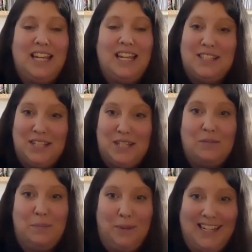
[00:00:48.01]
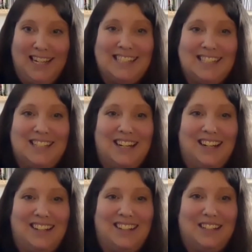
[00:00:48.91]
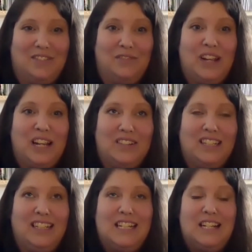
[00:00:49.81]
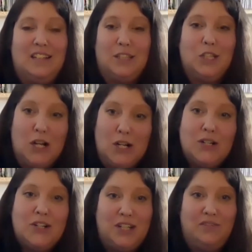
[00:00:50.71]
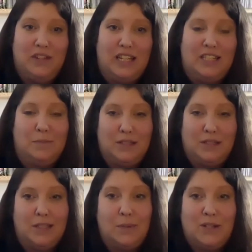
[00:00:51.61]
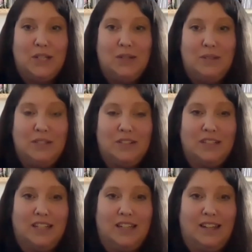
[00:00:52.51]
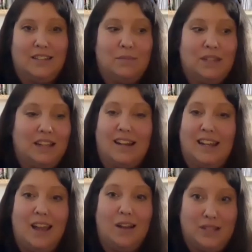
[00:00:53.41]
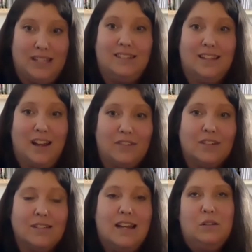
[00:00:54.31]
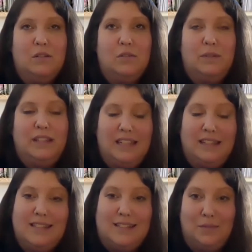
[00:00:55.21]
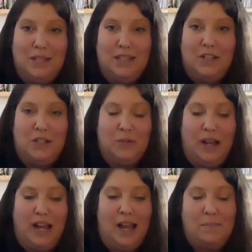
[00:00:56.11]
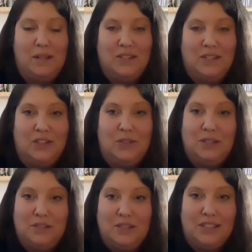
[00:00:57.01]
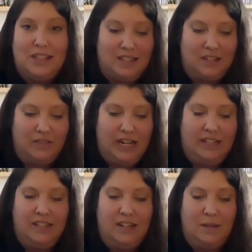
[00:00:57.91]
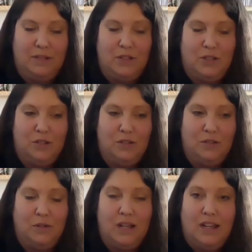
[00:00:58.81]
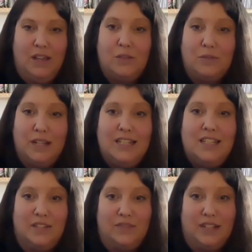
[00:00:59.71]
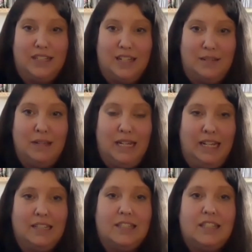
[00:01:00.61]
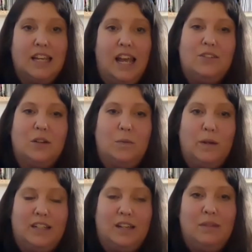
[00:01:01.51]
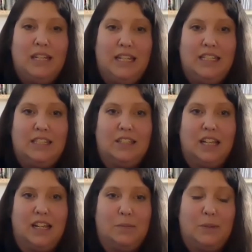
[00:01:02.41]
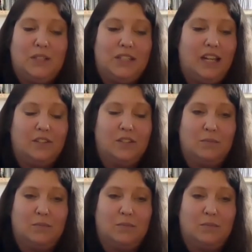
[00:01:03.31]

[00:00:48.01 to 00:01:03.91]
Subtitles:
easy to replace. They're very large investments, especially when you're looking at something at a county level. Within the simulation, what happens is students get divided up into 3 different committees. So one committee is assigned to put together